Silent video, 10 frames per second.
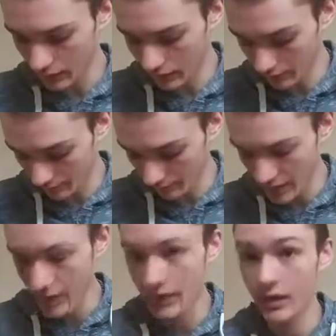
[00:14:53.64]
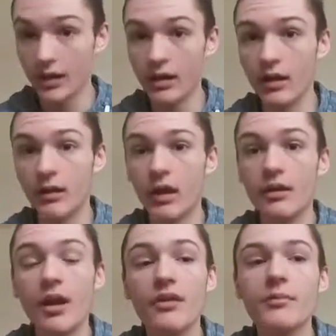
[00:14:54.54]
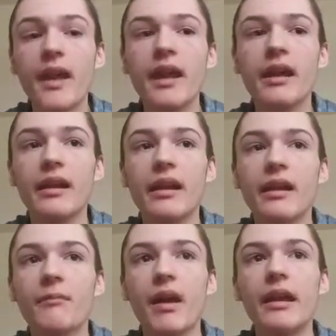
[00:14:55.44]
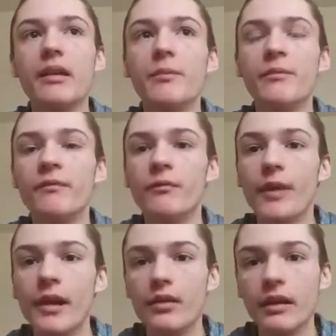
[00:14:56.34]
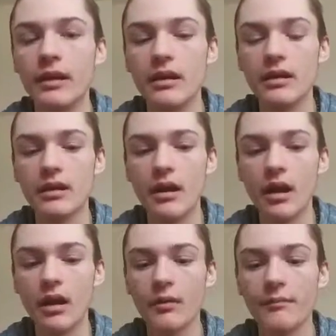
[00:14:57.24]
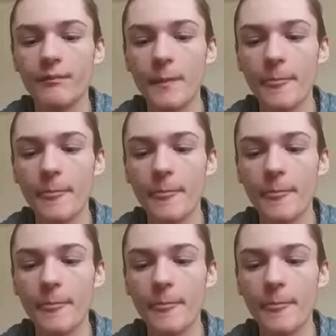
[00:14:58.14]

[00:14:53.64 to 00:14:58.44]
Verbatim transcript: Um, another pain I get in my hip rarely, um,